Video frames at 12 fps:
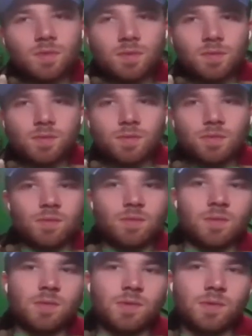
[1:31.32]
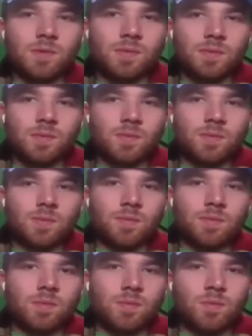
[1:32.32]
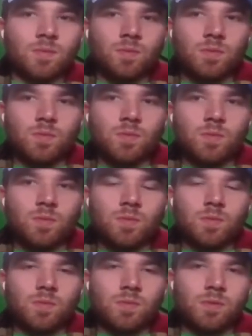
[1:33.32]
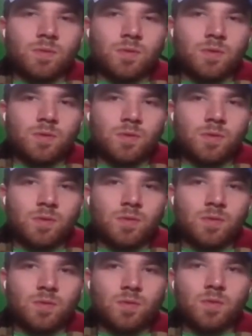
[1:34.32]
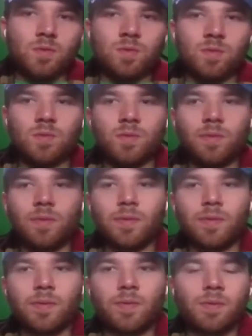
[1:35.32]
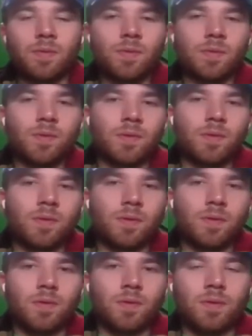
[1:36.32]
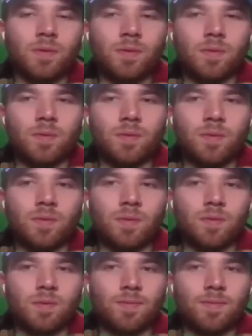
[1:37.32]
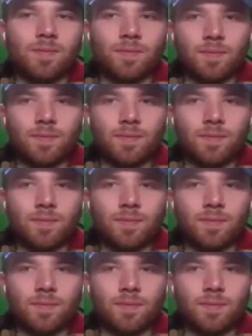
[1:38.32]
This person isn't speaking.